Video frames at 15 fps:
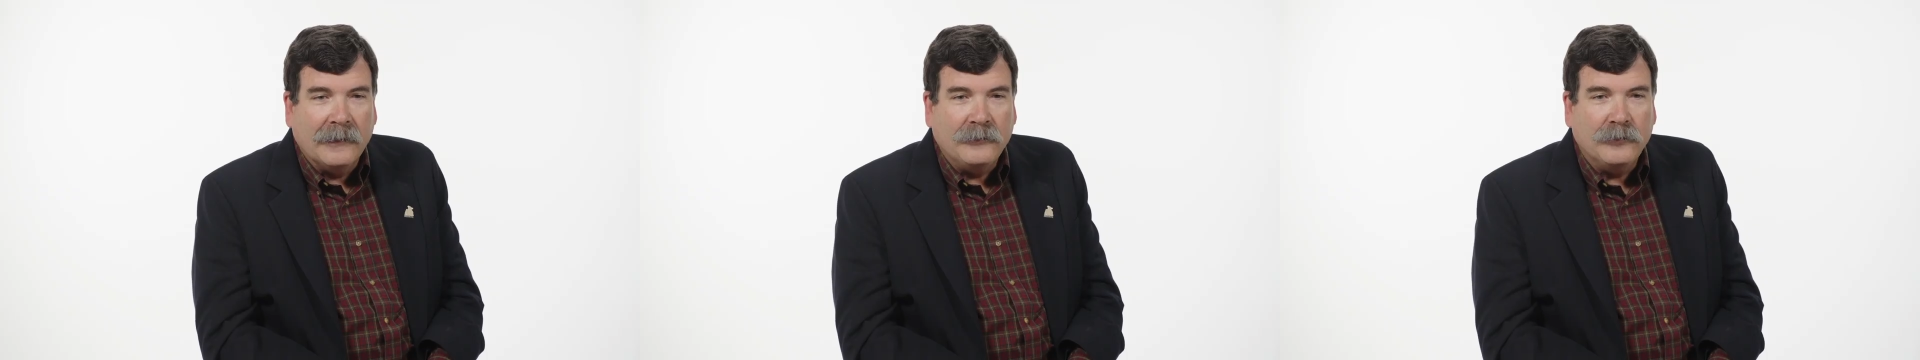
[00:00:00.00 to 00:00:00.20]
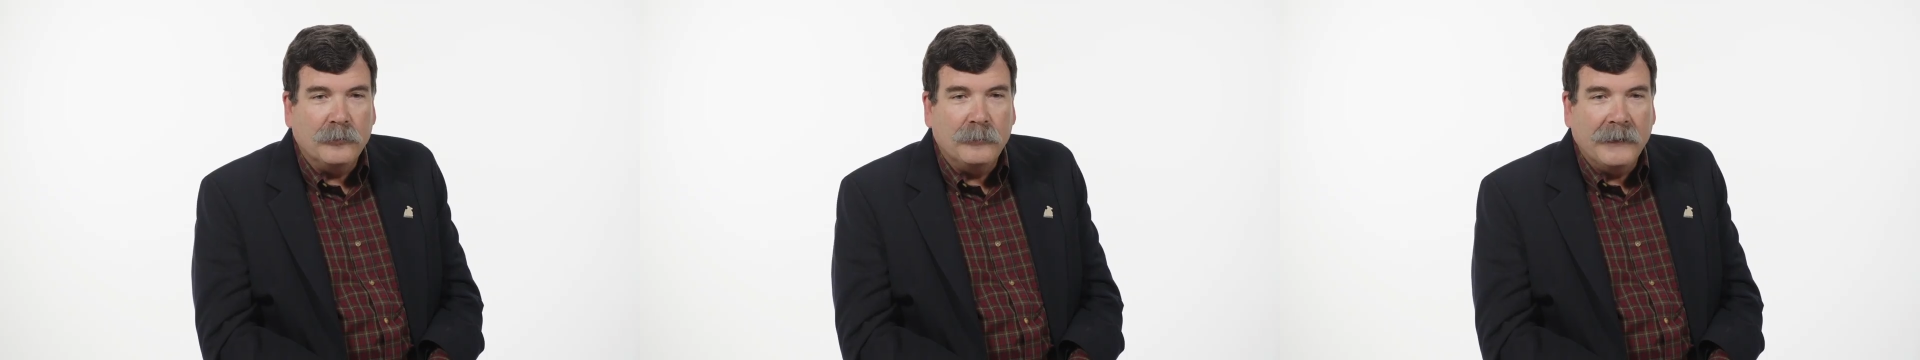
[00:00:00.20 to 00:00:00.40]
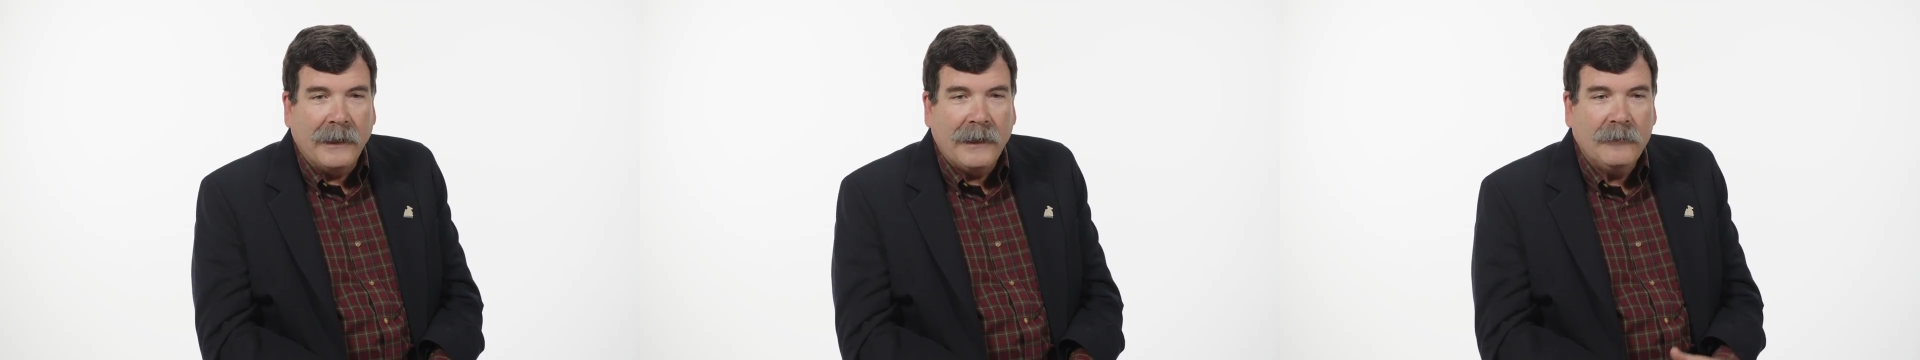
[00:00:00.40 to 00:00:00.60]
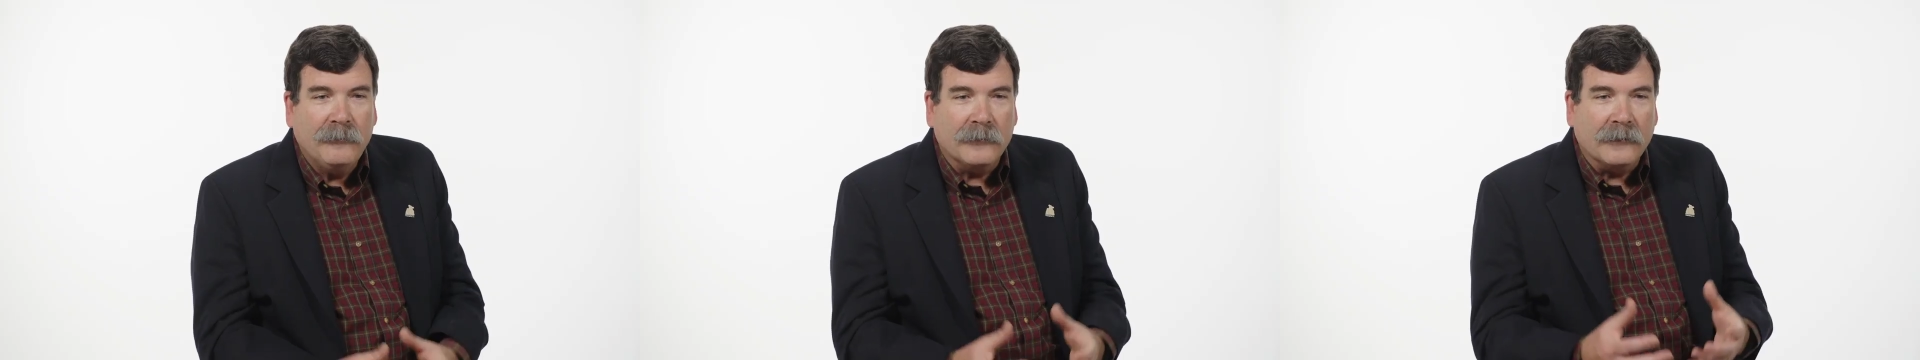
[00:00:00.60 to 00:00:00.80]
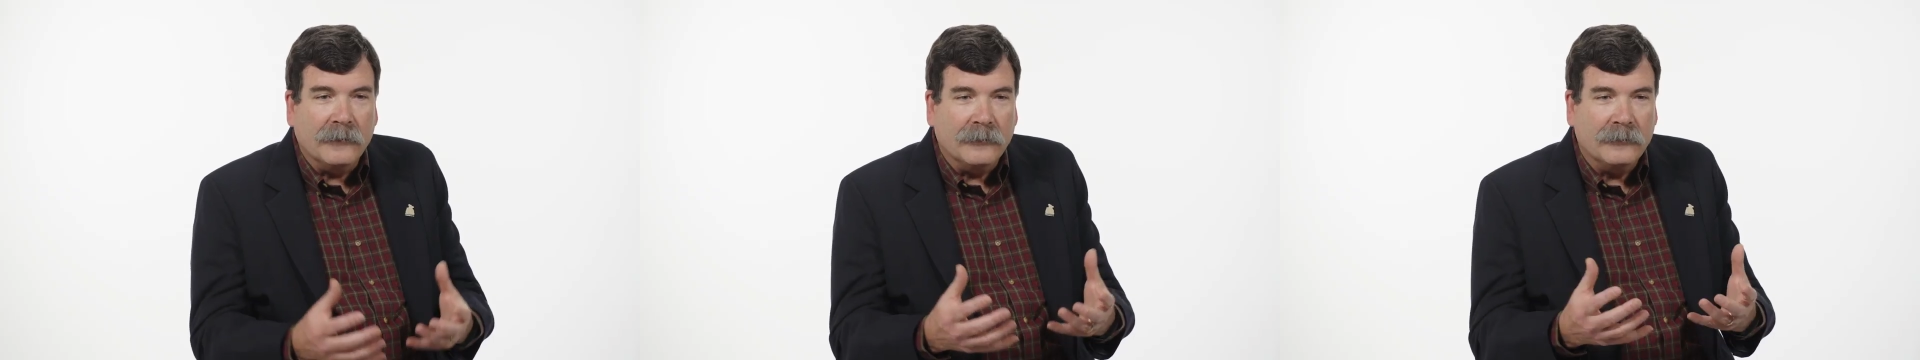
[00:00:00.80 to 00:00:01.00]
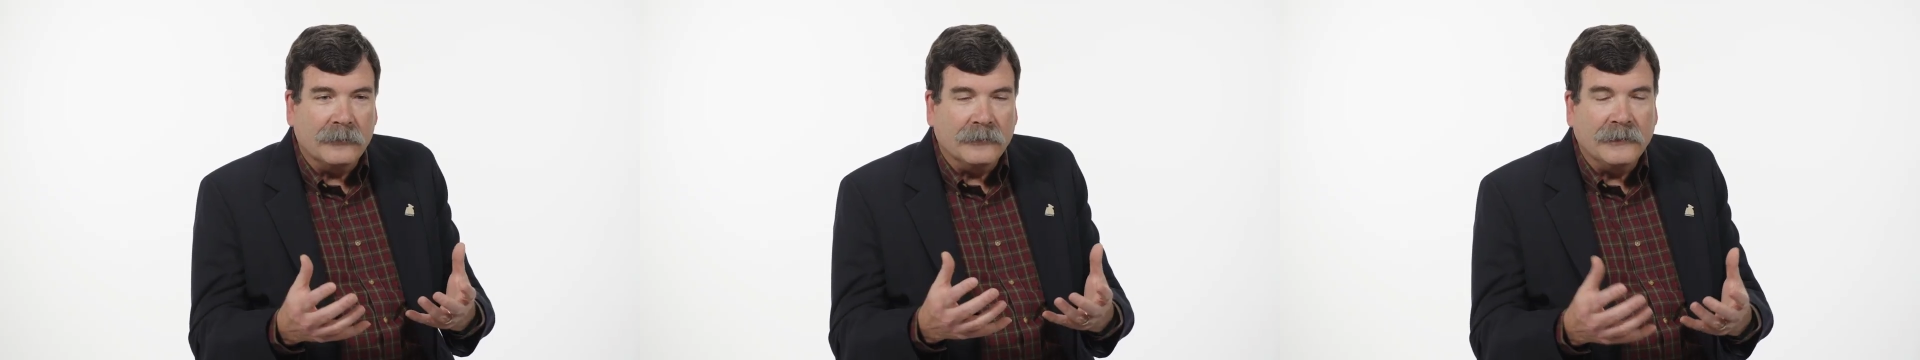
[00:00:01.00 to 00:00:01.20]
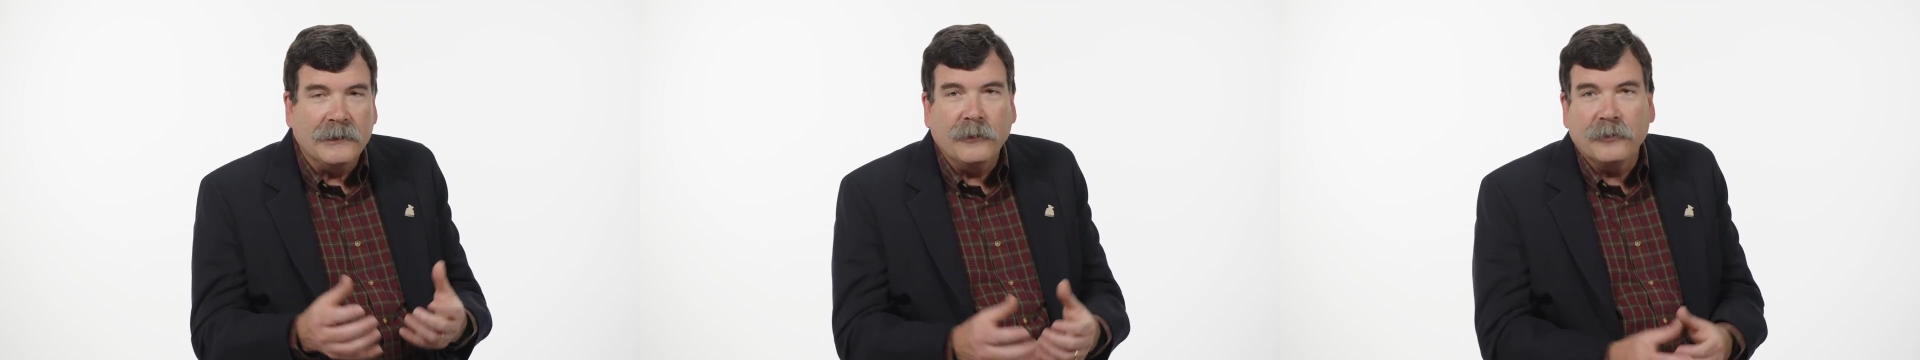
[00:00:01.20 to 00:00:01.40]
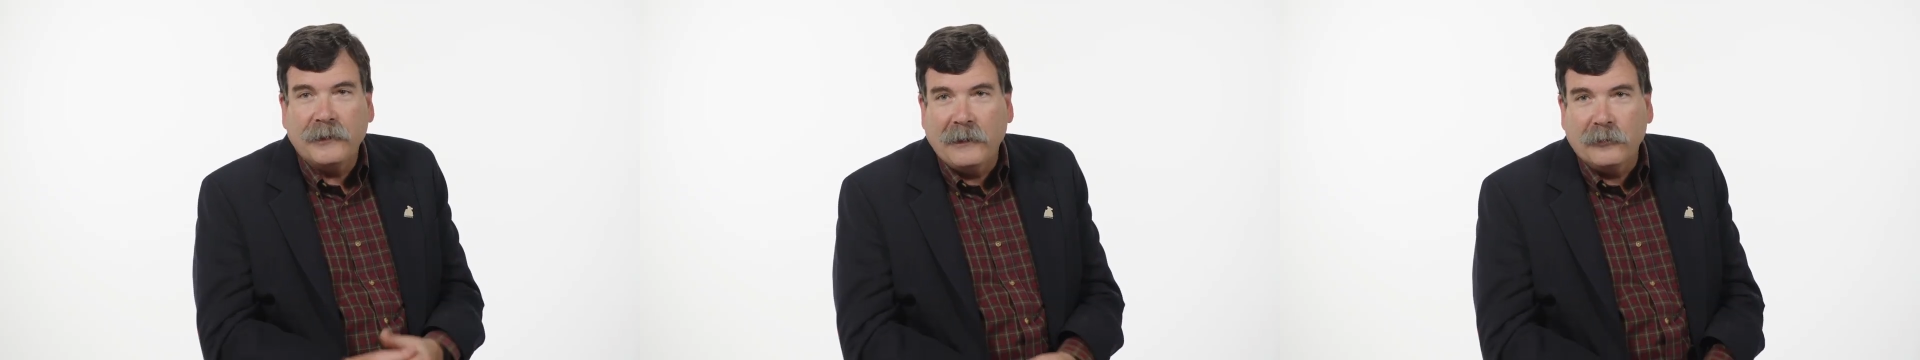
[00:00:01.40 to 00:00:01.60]
they should be able to, to see
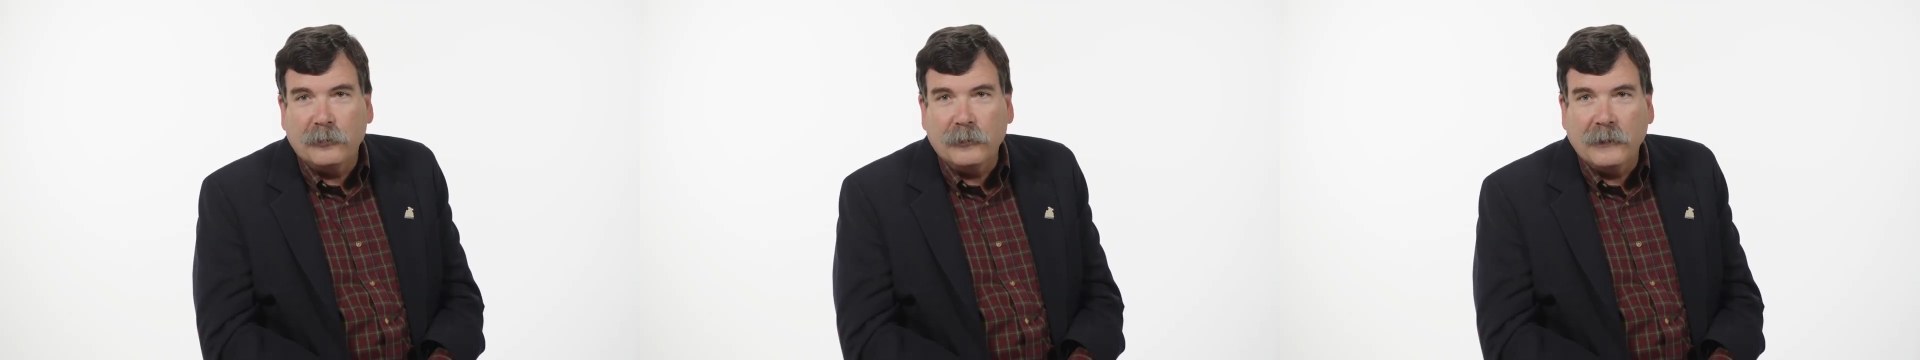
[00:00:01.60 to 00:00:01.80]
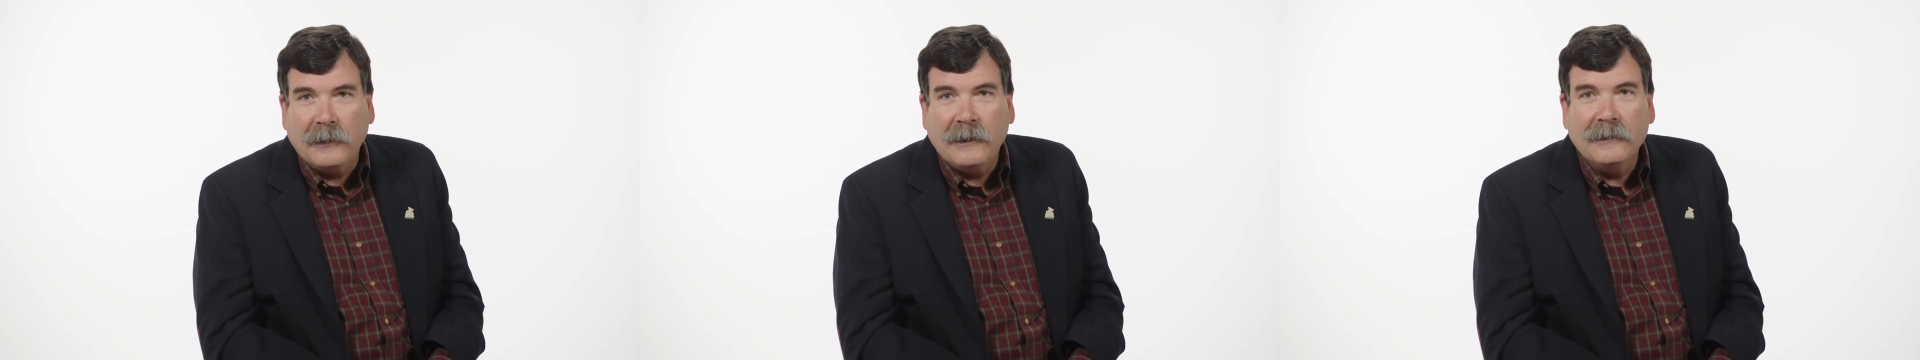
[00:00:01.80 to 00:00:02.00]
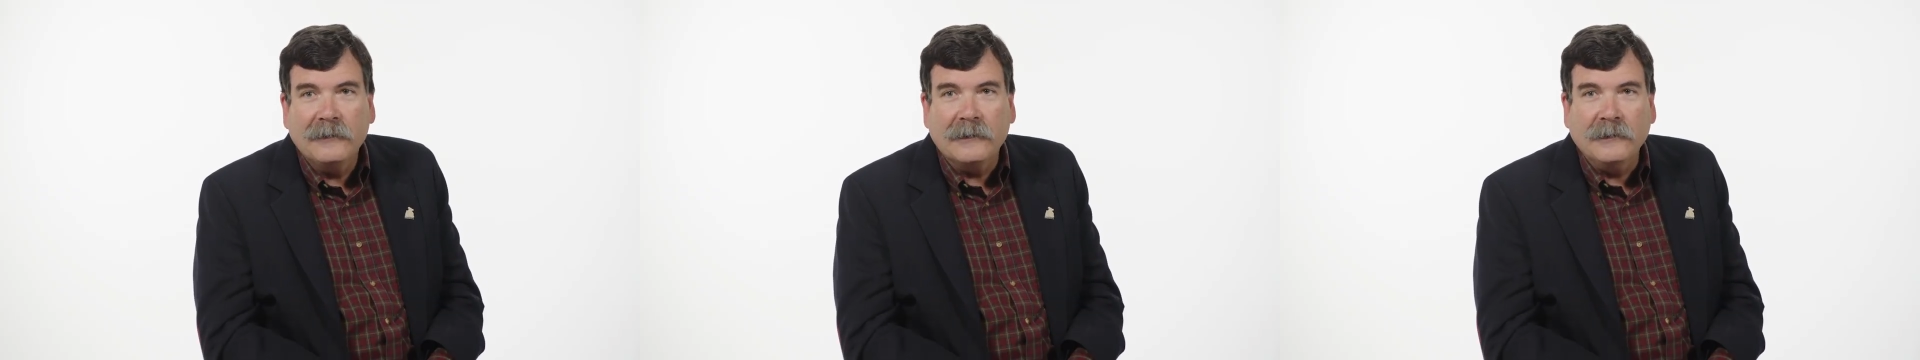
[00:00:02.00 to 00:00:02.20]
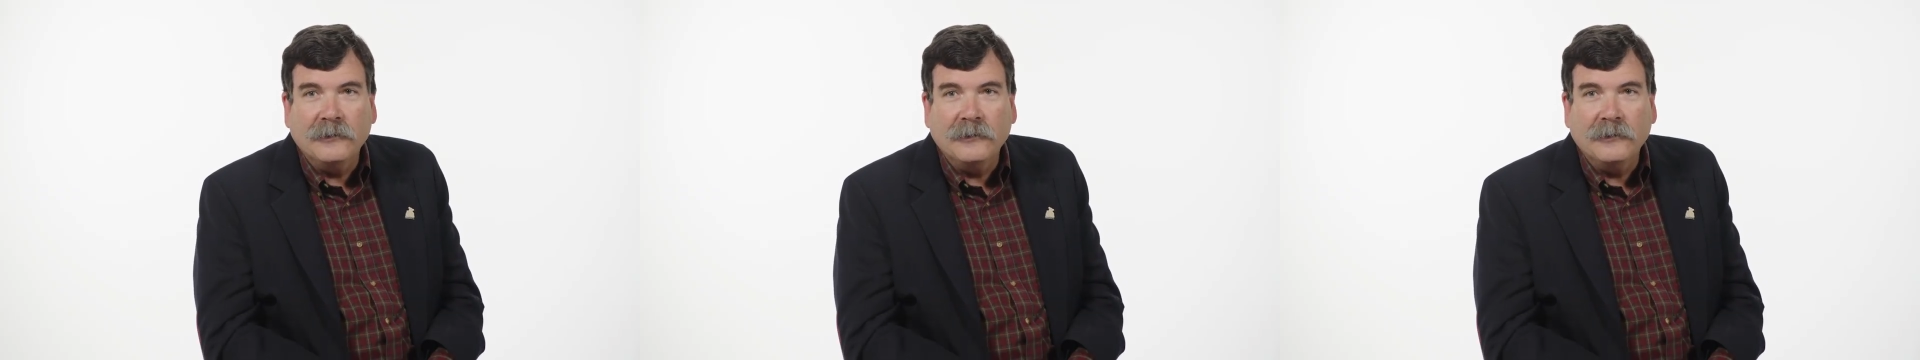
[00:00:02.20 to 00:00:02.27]
those talents realized.